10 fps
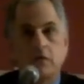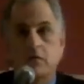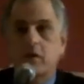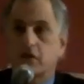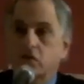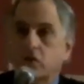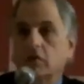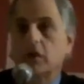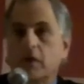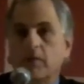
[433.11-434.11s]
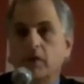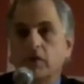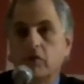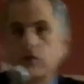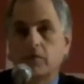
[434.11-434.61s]
So that's certainly going to be
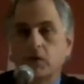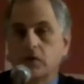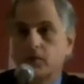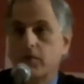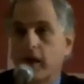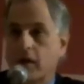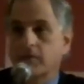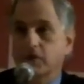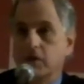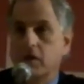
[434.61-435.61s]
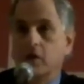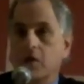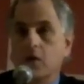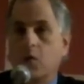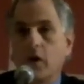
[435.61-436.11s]
true in municipal bankruptcy,
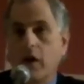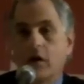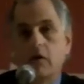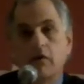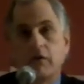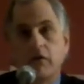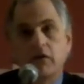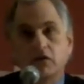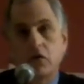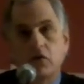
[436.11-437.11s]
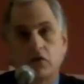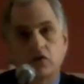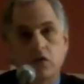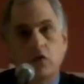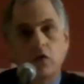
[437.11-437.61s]
where there is no
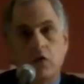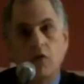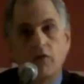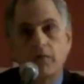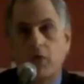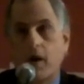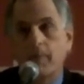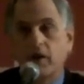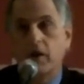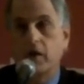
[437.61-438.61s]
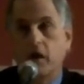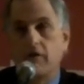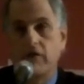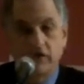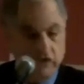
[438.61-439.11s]
control over property
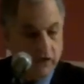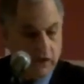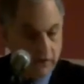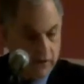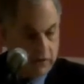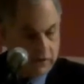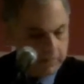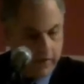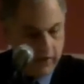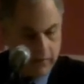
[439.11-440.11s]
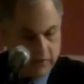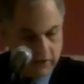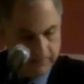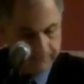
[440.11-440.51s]
of the city that is in bankruptcy.